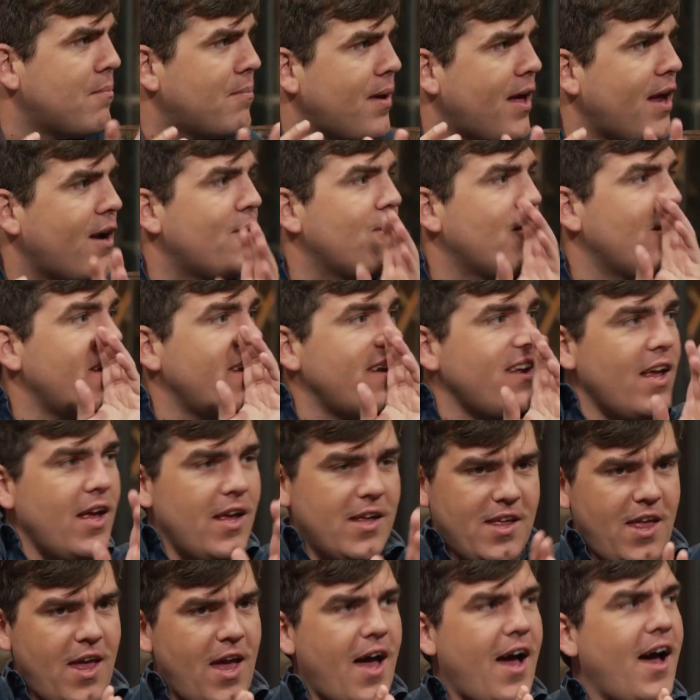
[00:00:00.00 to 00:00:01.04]
a better one.
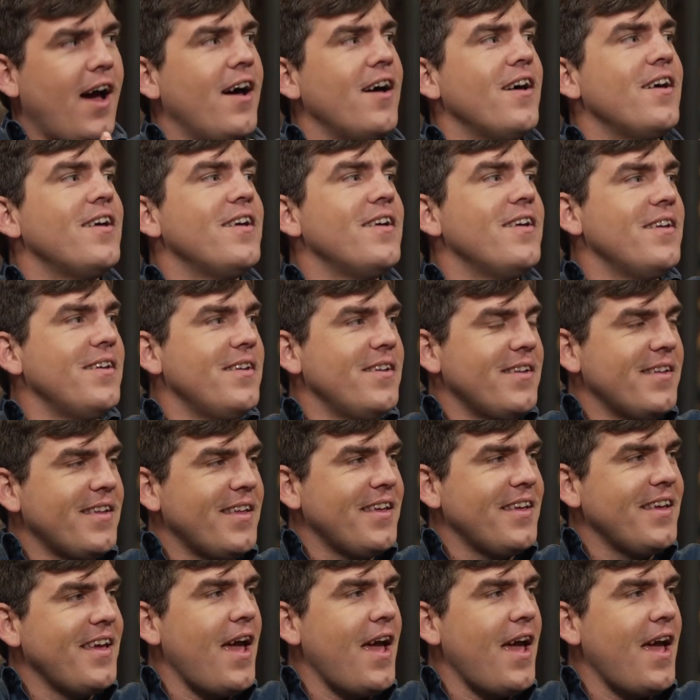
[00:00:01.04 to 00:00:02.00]
My yeah. father-in-law calls every